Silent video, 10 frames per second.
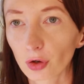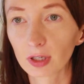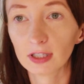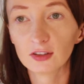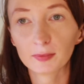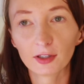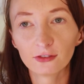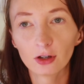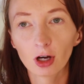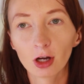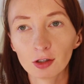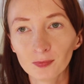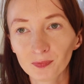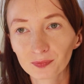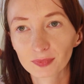So here is my
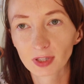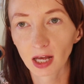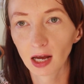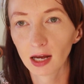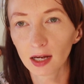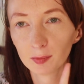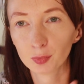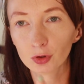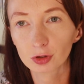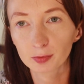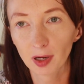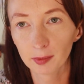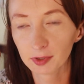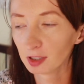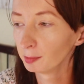phone. I put
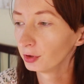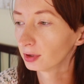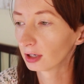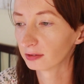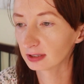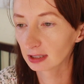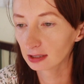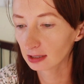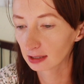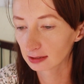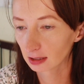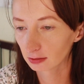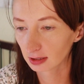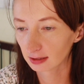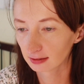pumpkin puree over there and
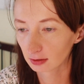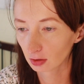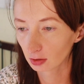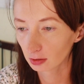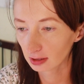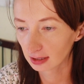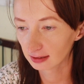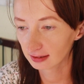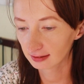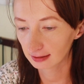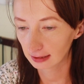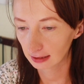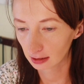now let's go and see.